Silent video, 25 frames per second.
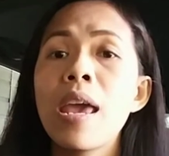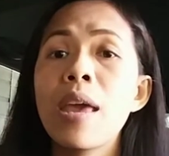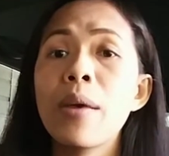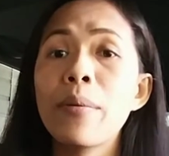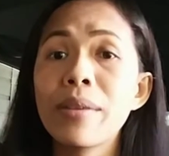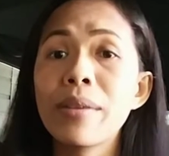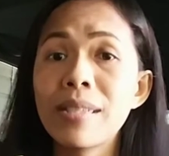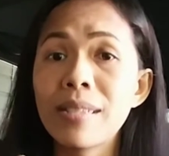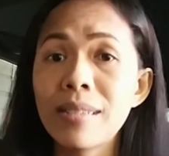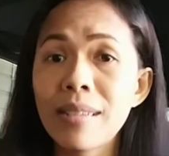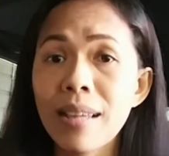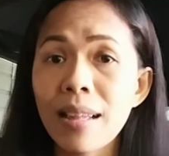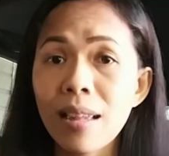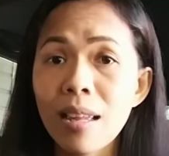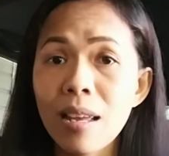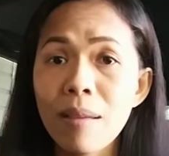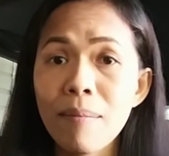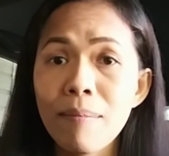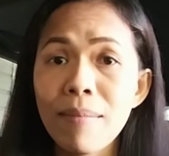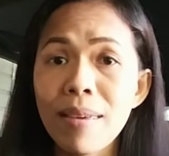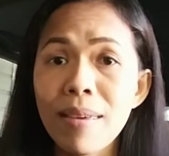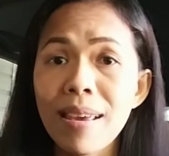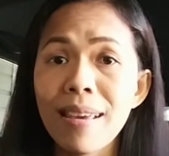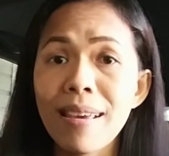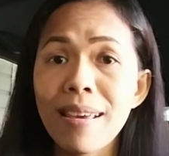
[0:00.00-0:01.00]
He was
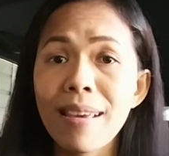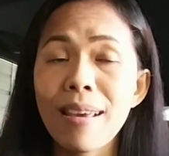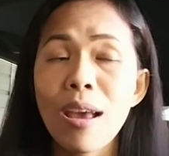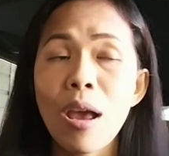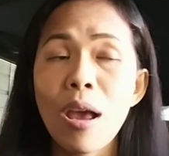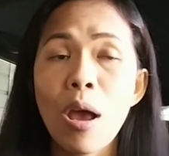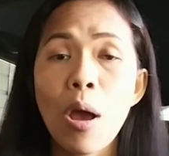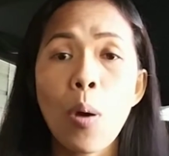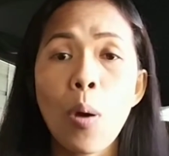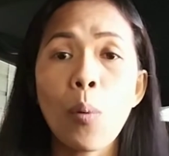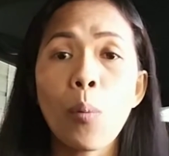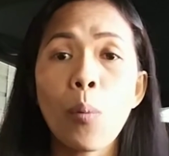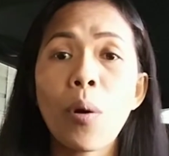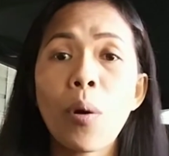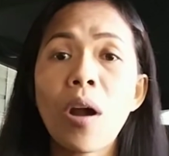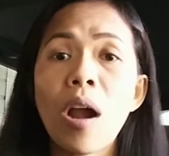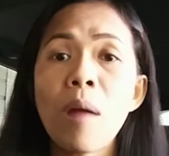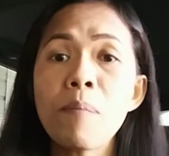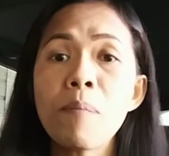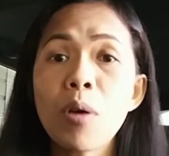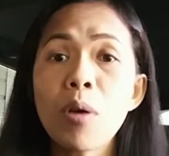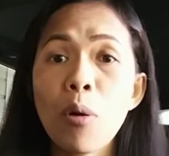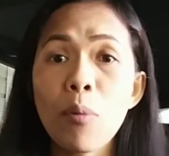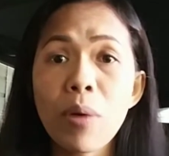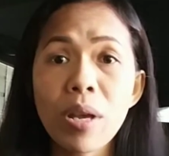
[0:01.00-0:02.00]
telling me where
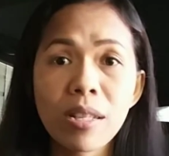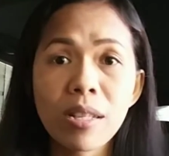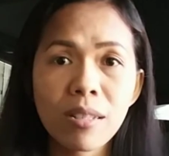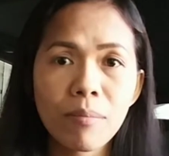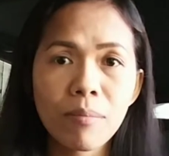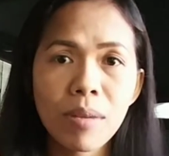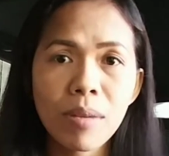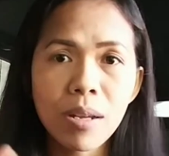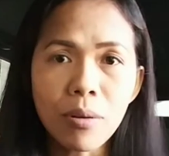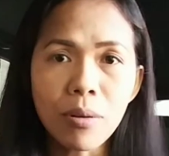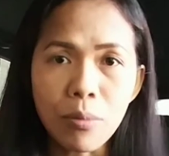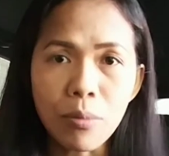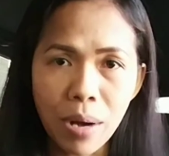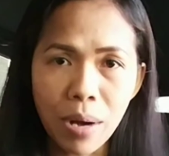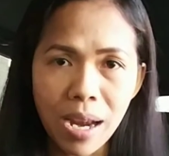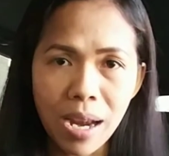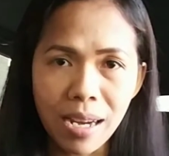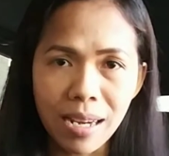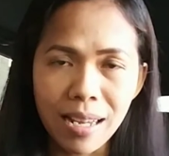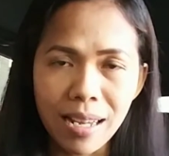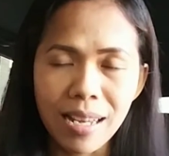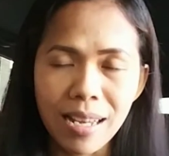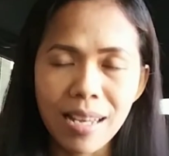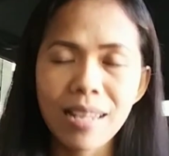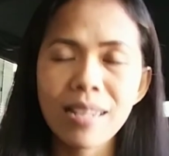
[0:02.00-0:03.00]
I'm going to be
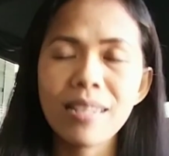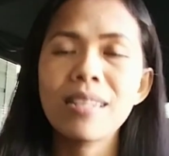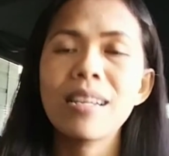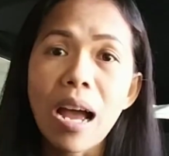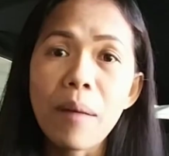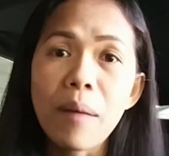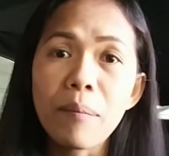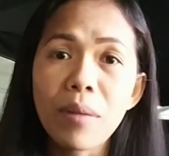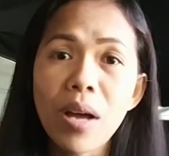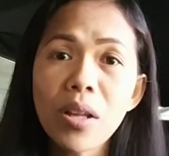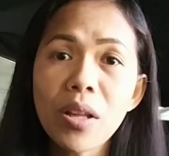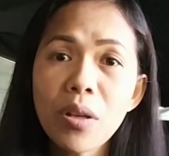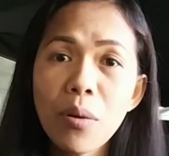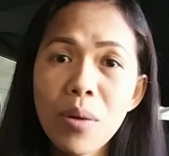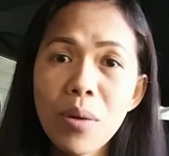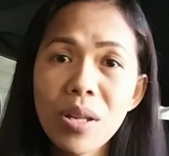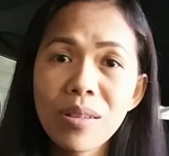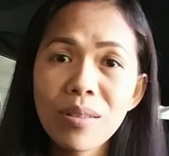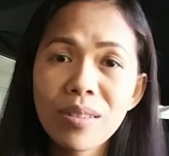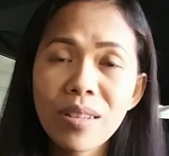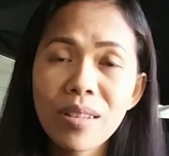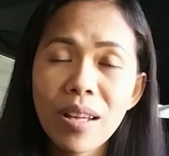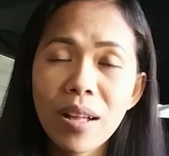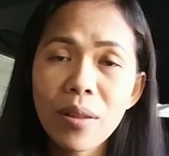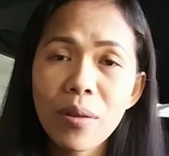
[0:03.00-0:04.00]
graded. I'm not
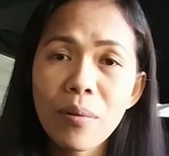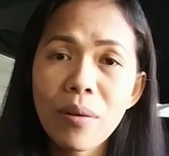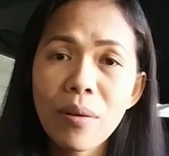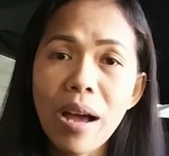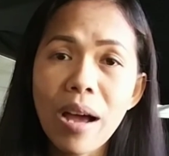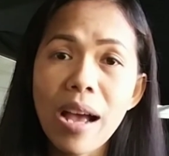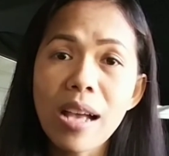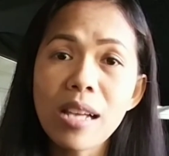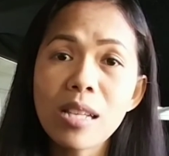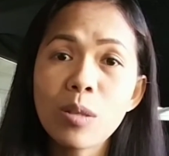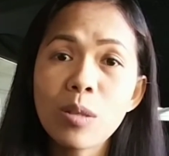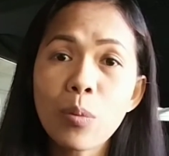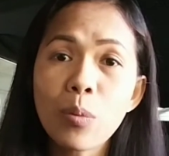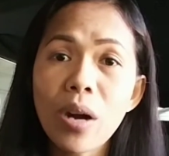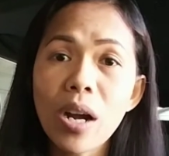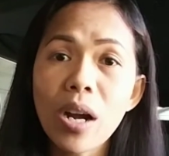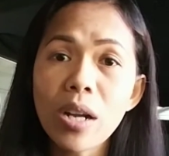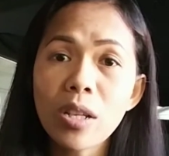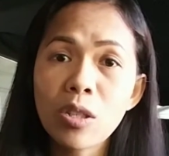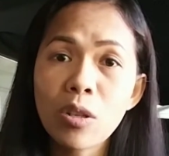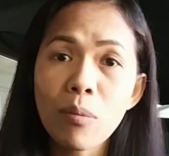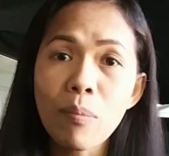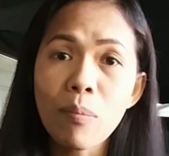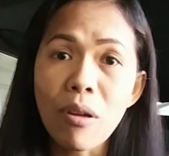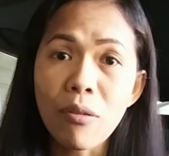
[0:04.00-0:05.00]
going to tell you guys where I
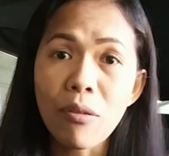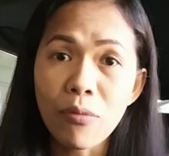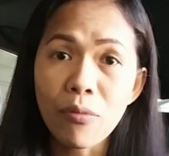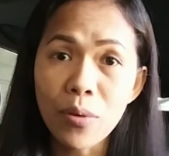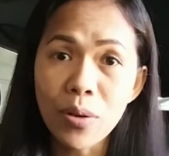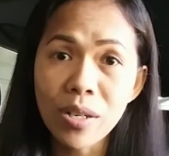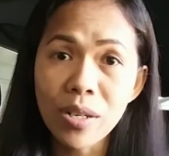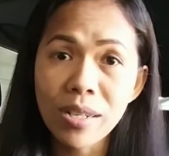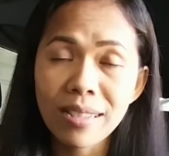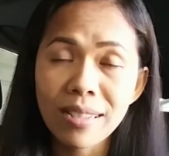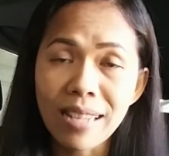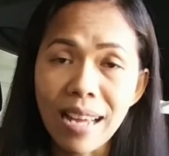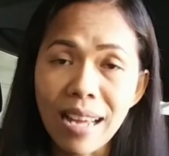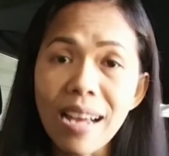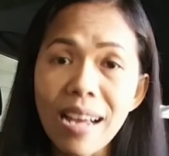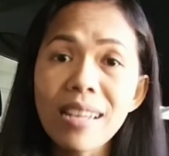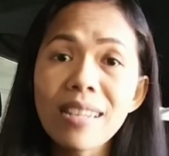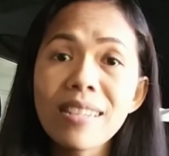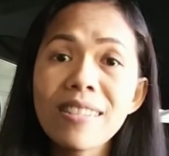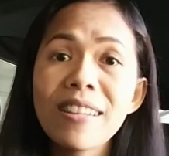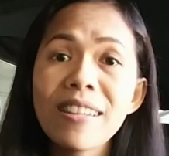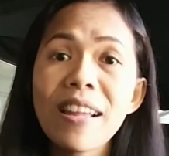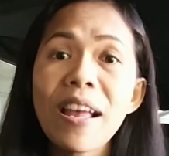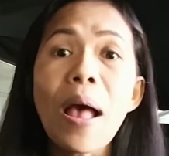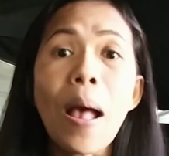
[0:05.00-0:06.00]
took my first
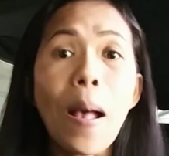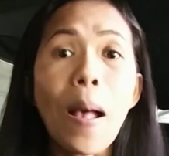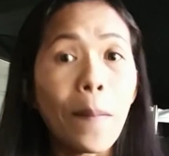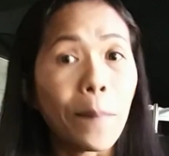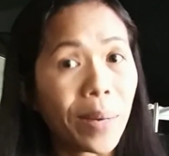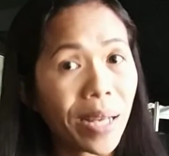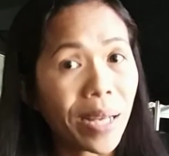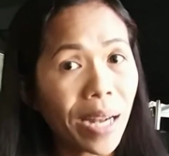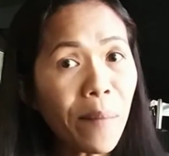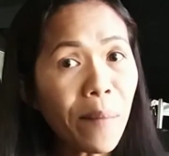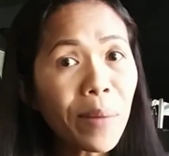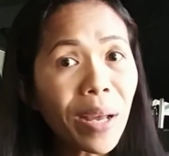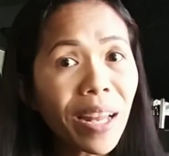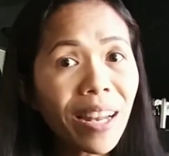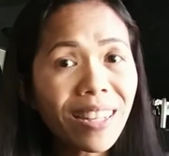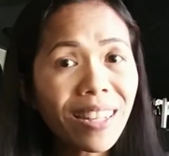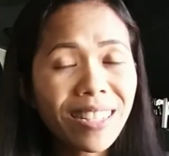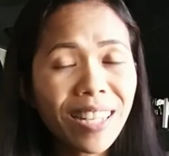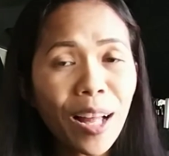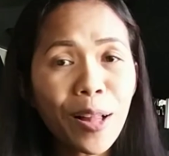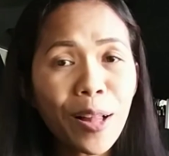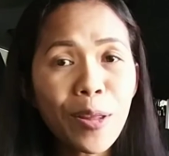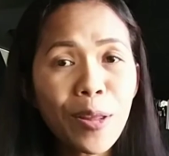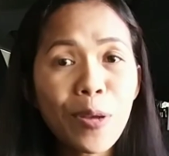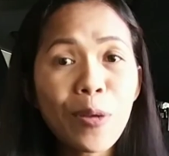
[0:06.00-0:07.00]
test, but I'm going
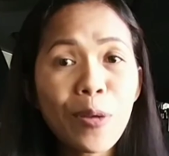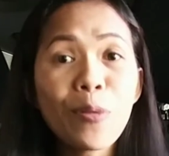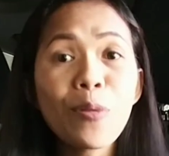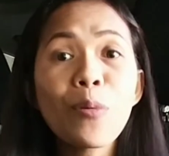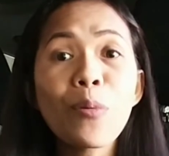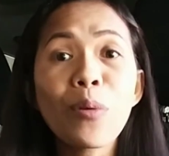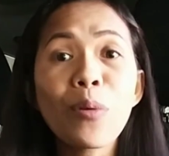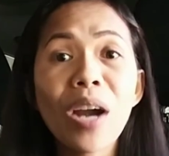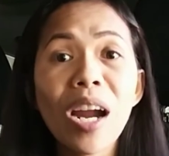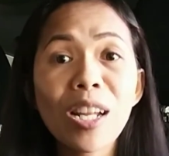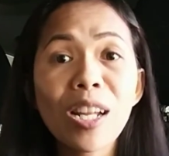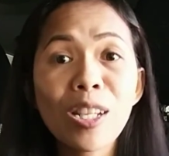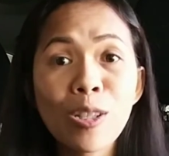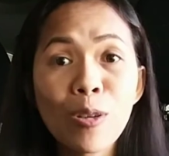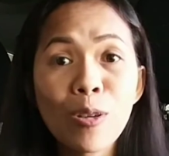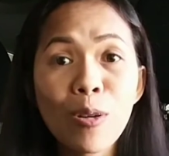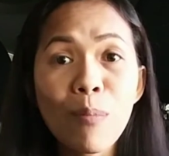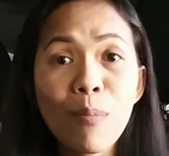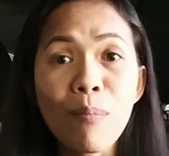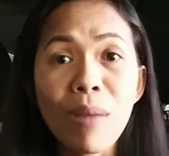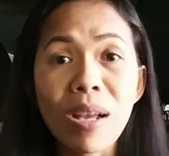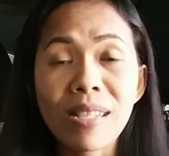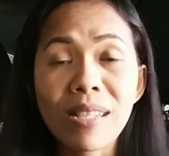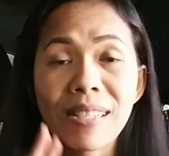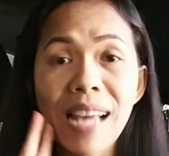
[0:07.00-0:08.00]
to tell you where I
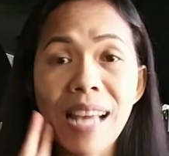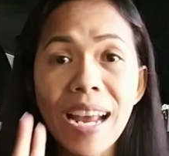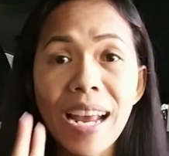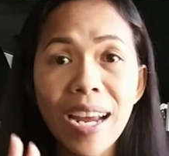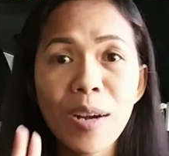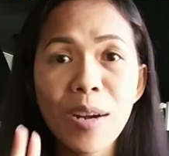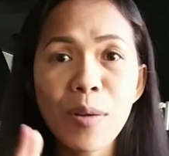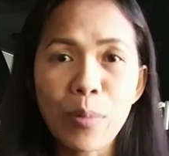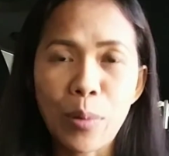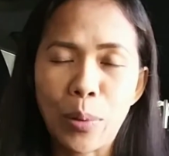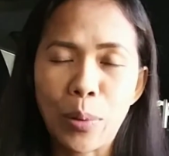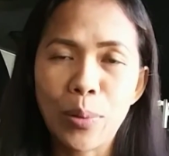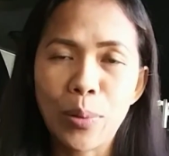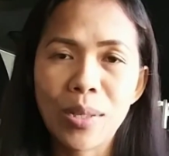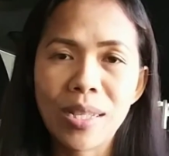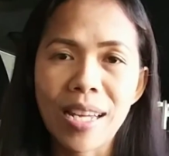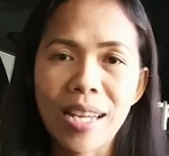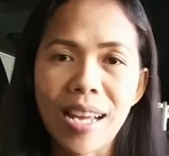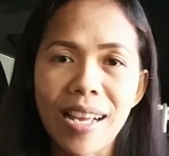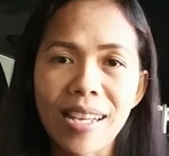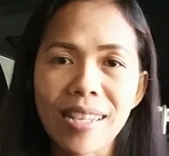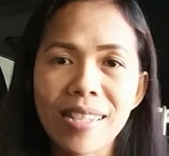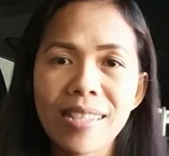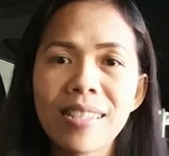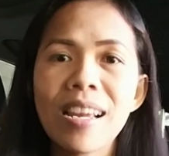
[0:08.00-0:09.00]
took my second road
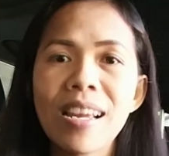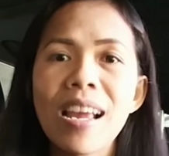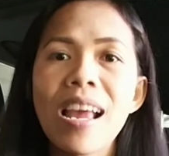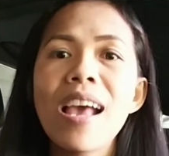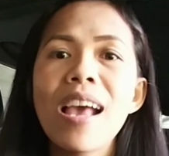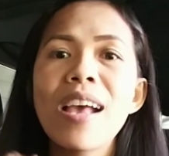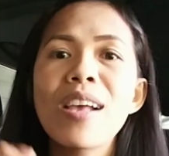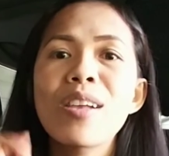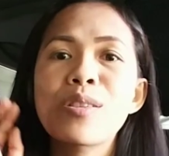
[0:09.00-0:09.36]
test.